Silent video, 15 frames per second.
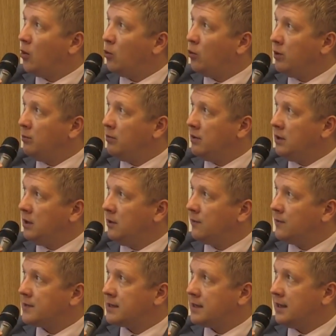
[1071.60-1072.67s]
we
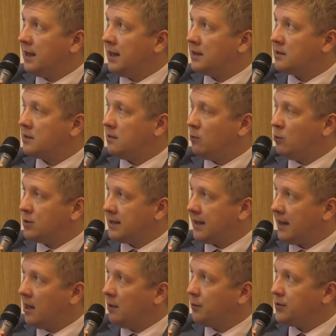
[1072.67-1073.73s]
believe that with the
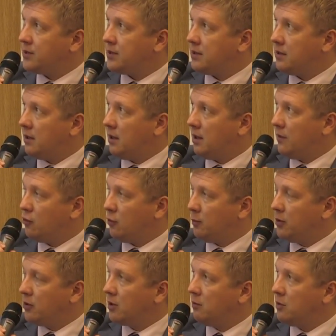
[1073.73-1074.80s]
help of the
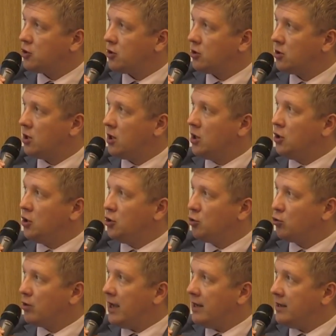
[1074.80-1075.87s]
European Commission,
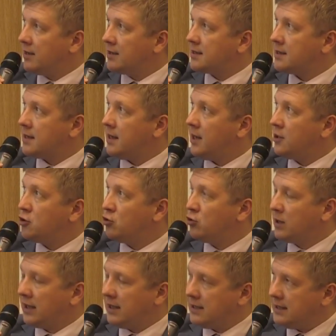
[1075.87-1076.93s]
Ukrainian side
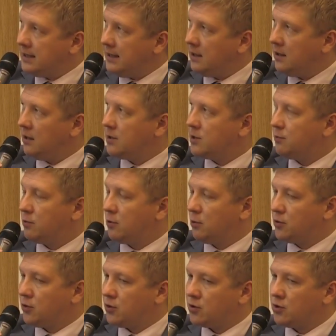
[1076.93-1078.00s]
should continue the
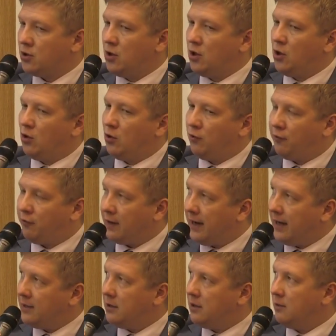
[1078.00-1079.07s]
process of
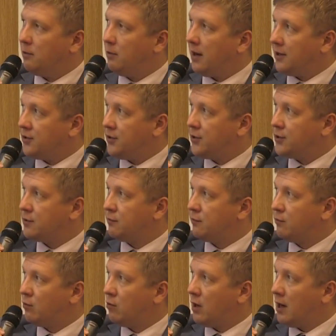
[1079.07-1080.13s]
finding partners
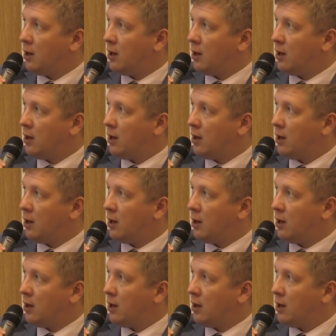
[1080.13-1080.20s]
for